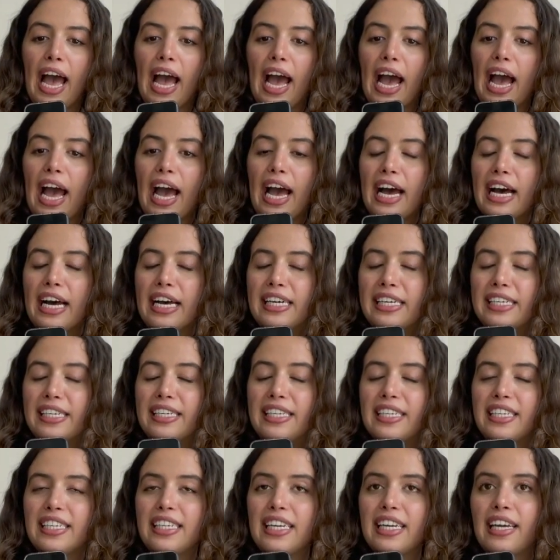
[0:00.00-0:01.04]

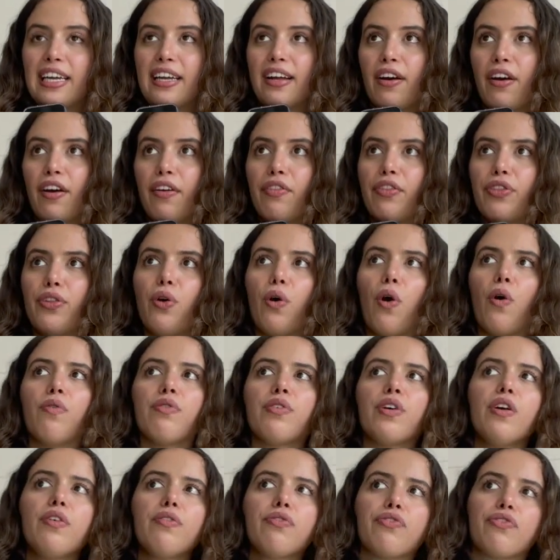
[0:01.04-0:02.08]
And the
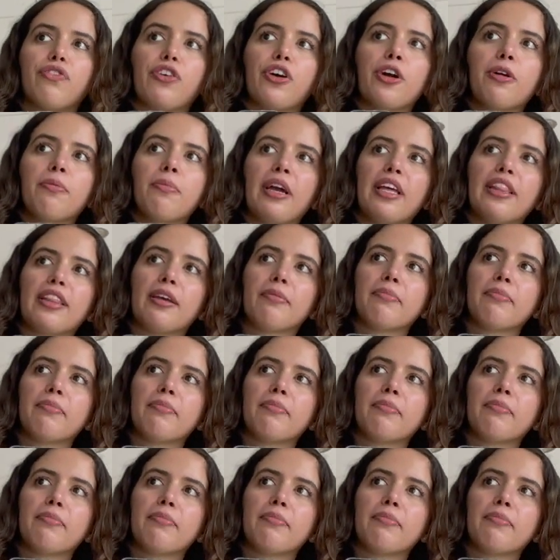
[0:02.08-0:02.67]
overall firm, I think